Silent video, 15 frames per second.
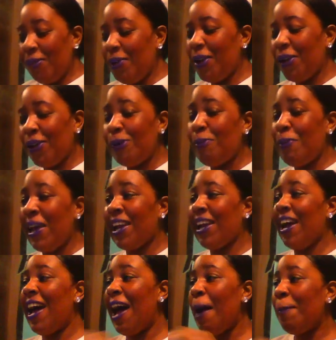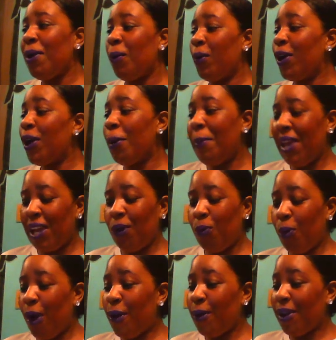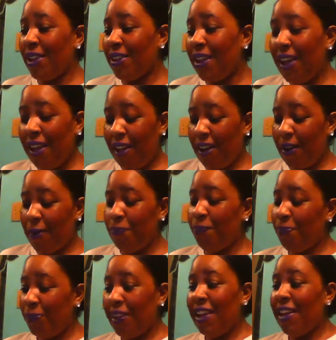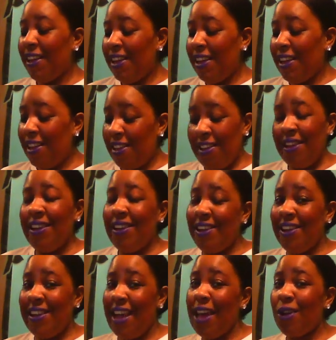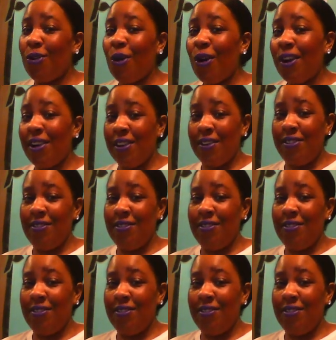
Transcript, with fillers: we gonna make it happen. We're gonna make it work. Yeah. In that order.